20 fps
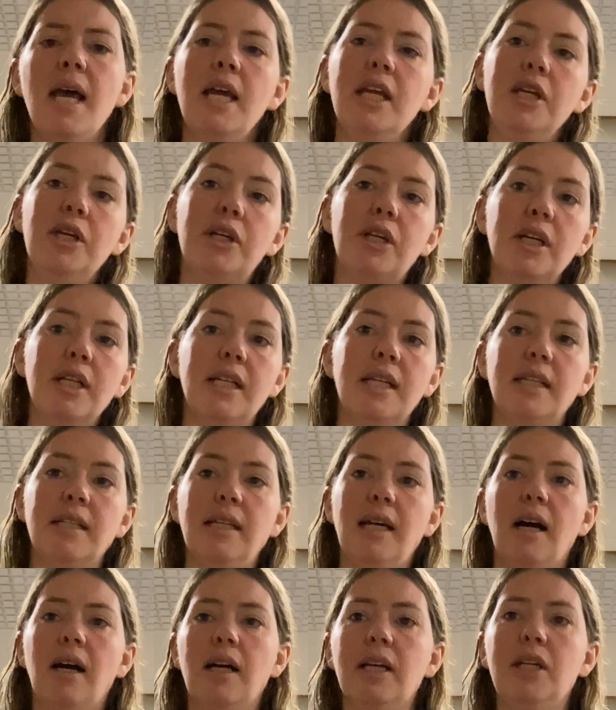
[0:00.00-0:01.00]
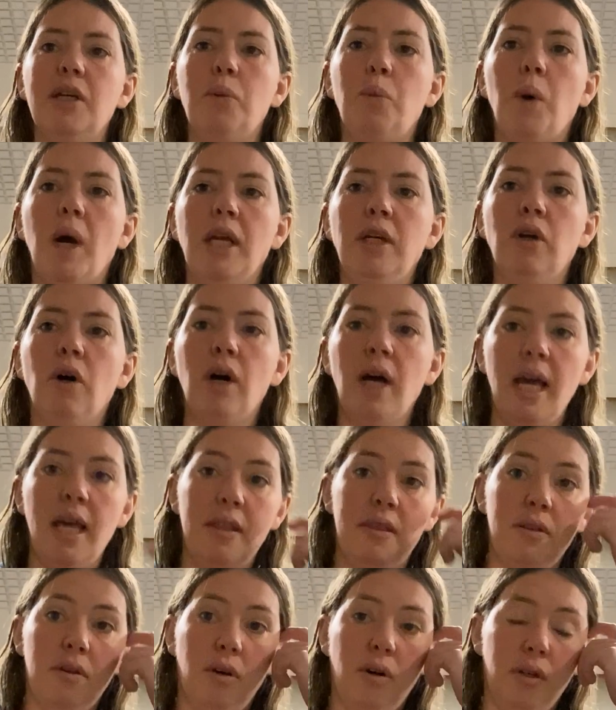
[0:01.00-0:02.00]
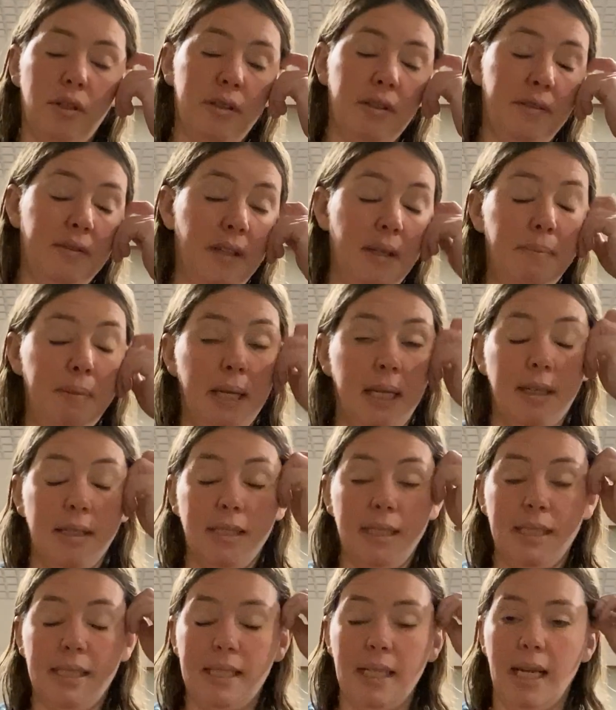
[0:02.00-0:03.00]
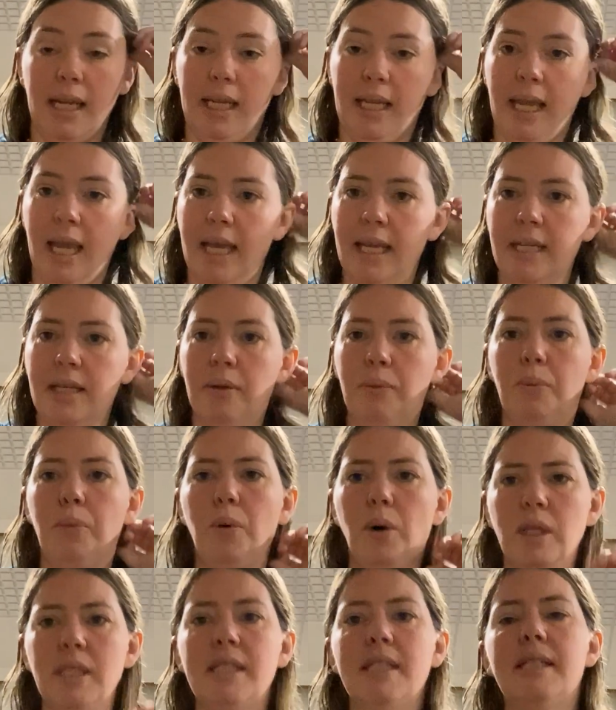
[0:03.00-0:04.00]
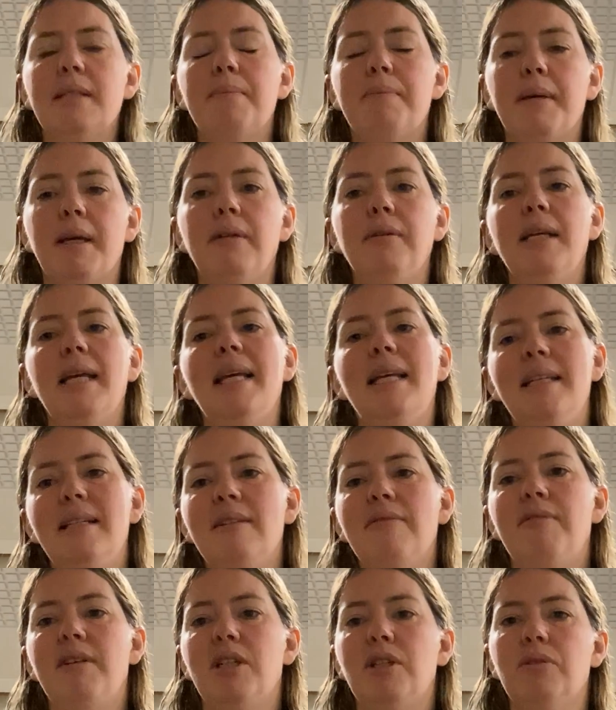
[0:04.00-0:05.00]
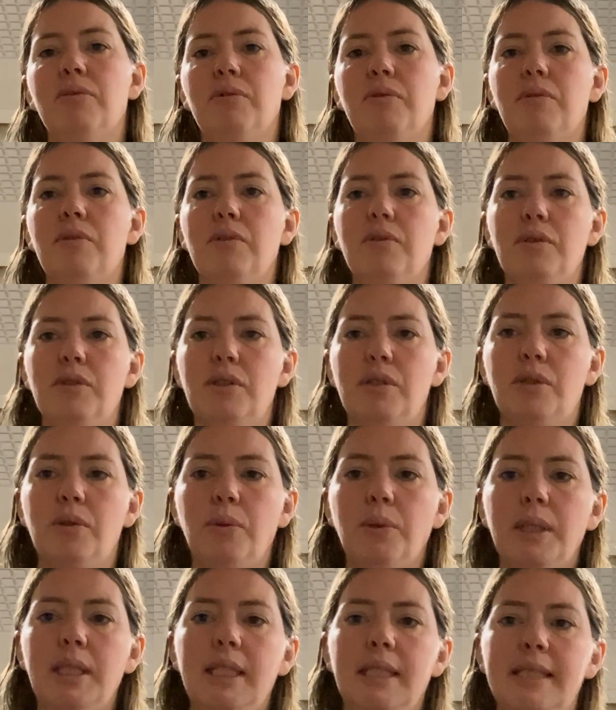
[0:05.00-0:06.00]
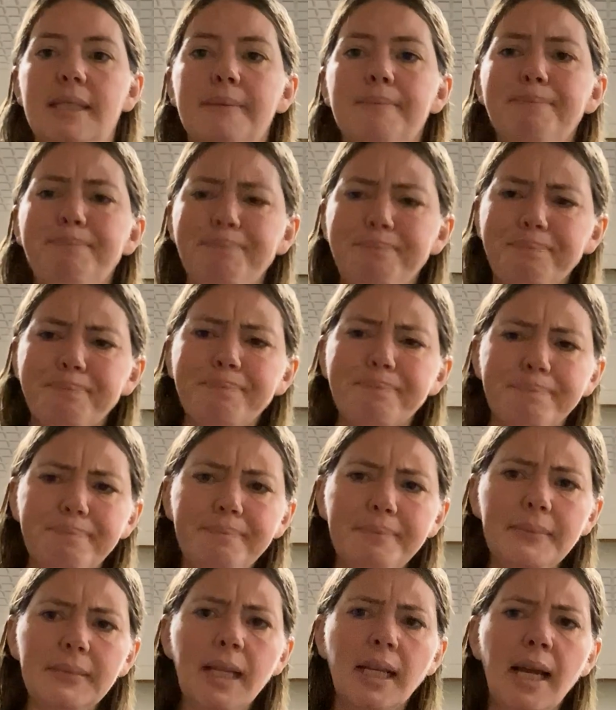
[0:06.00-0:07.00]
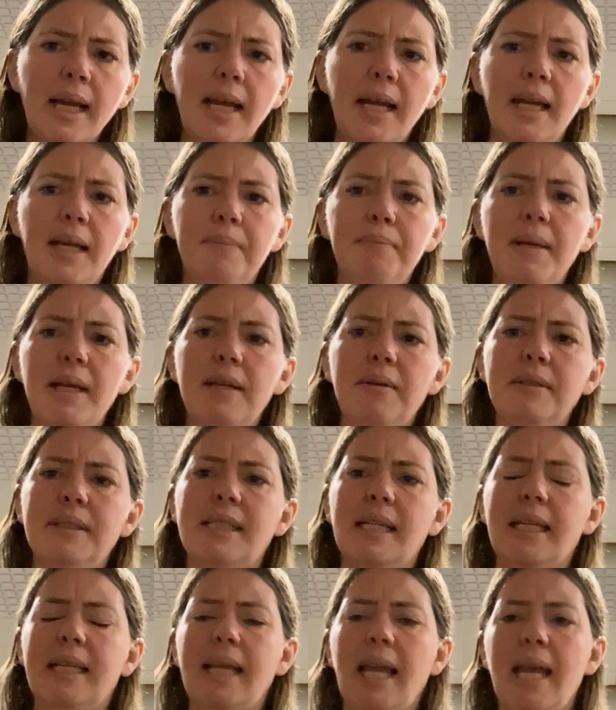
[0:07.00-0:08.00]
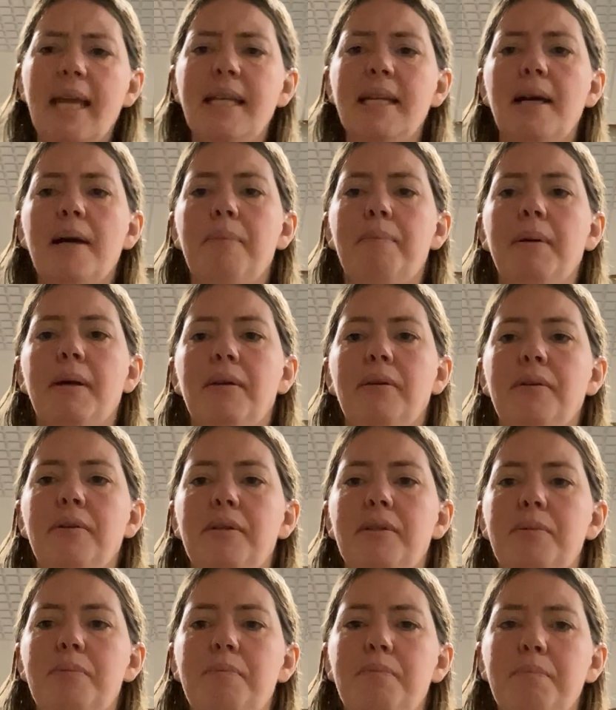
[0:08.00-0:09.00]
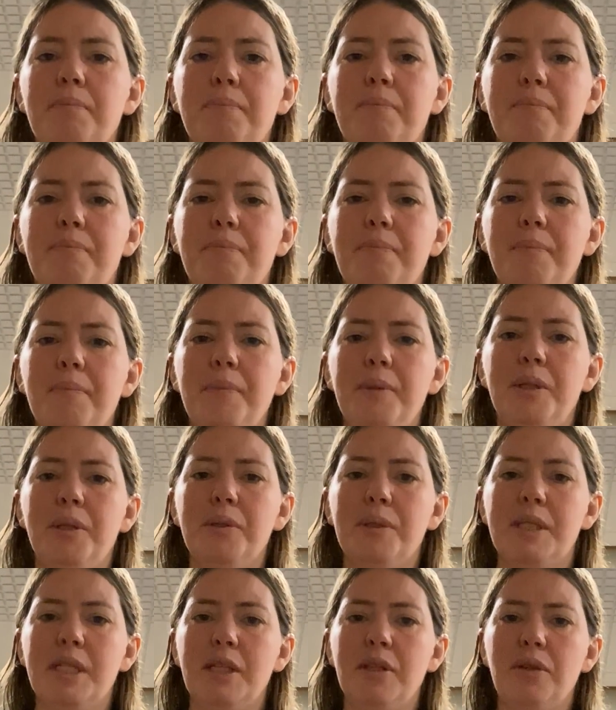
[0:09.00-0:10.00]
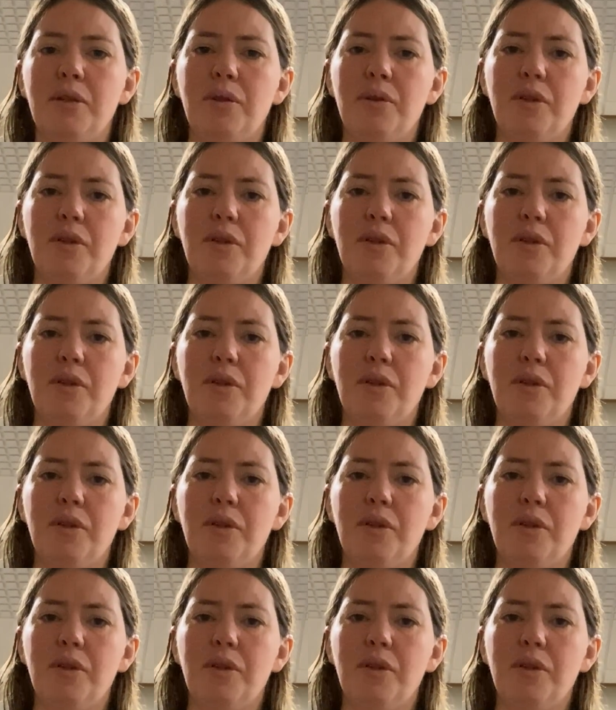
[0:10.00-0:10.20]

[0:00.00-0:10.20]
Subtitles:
You could argue why not ethnography, because again it wasn't about individual stories. It was again about using